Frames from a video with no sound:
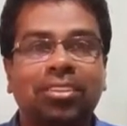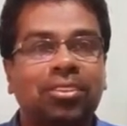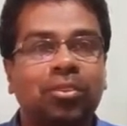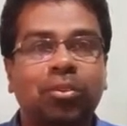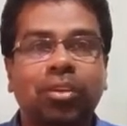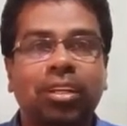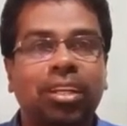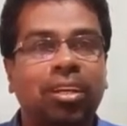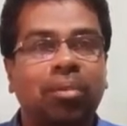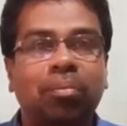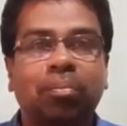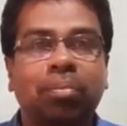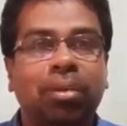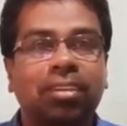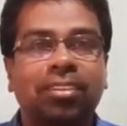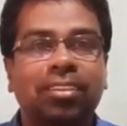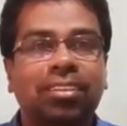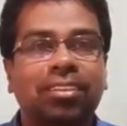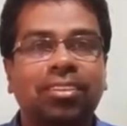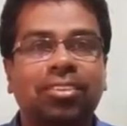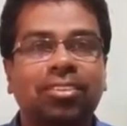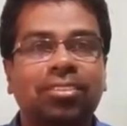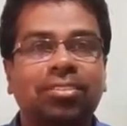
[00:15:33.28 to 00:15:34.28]
That's very
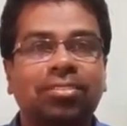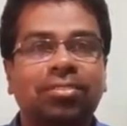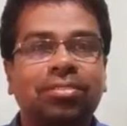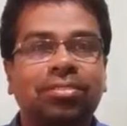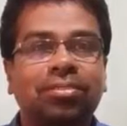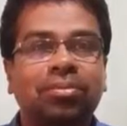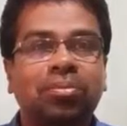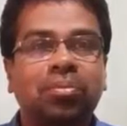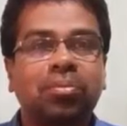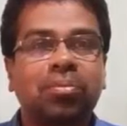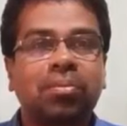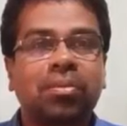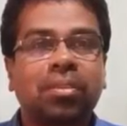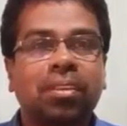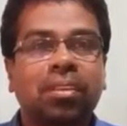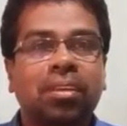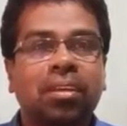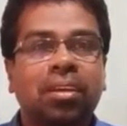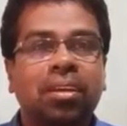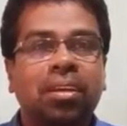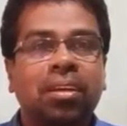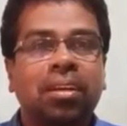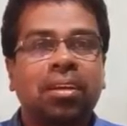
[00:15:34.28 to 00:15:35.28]
important. No?
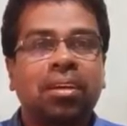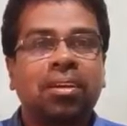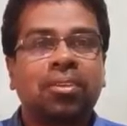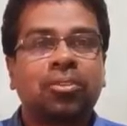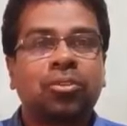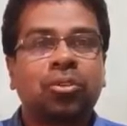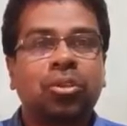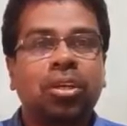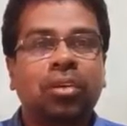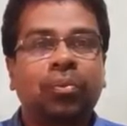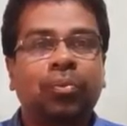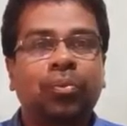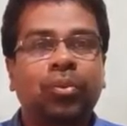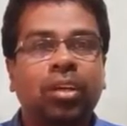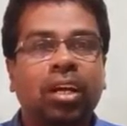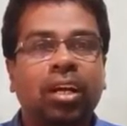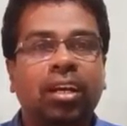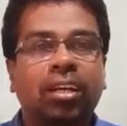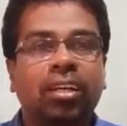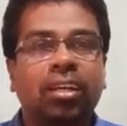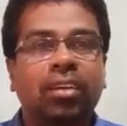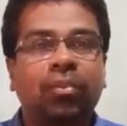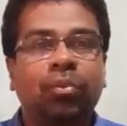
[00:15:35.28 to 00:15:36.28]
So
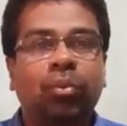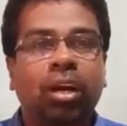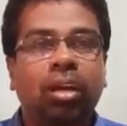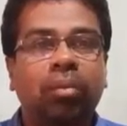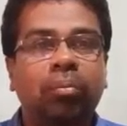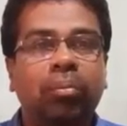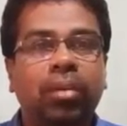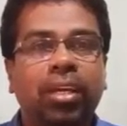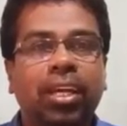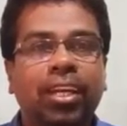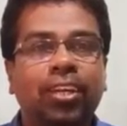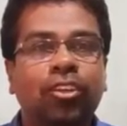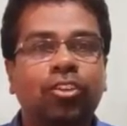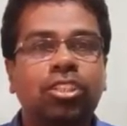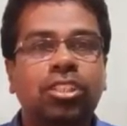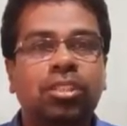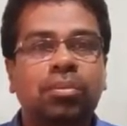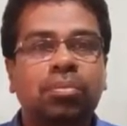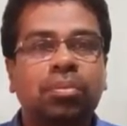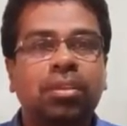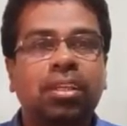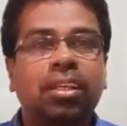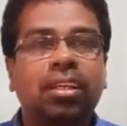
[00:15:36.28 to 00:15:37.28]
if I
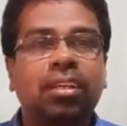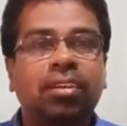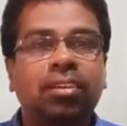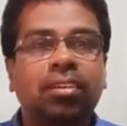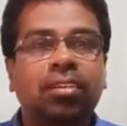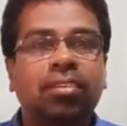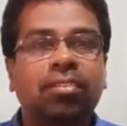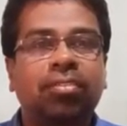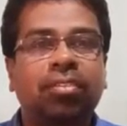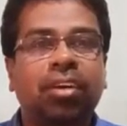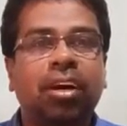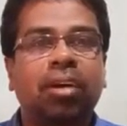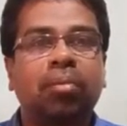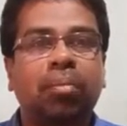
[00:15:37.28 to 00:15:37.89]
begin to speak